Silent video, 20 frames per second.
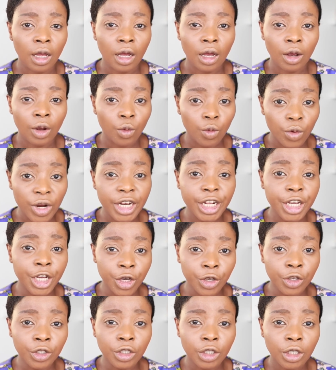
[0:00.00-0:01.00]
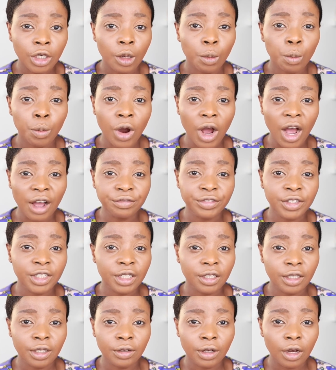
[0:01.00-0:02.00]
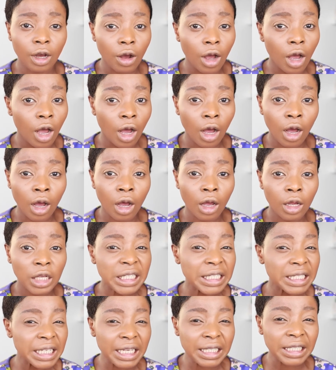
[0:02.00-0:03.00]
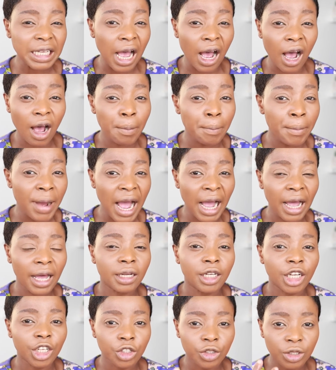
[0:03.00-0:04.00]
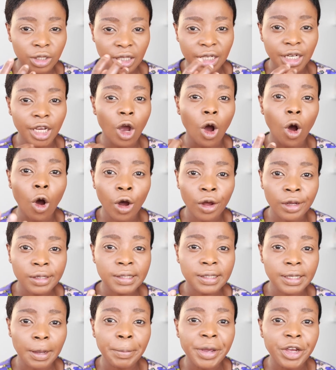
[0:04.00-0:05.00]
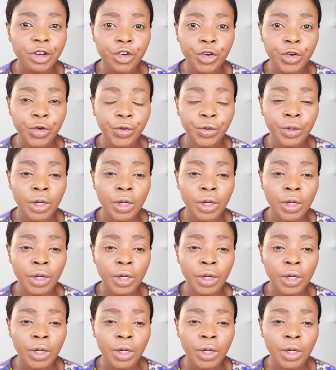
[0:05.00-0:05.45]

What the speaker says: really good. But after the 6-hour mark, then you see the oil seeping through.